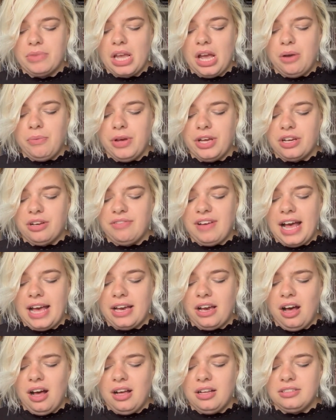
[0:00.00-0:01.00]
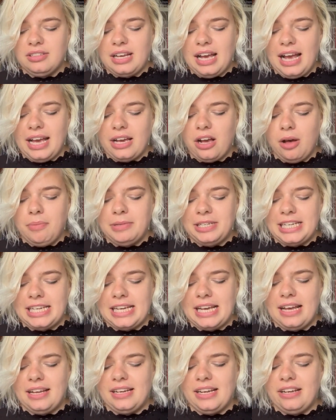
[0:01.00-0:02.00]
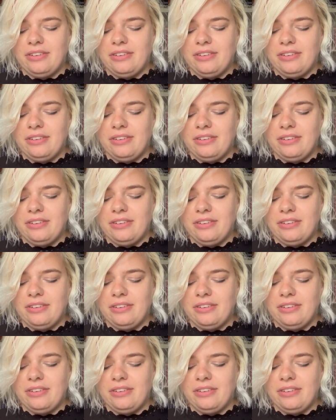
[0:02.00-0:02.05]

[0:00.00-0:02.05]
a work of high art, high comedy and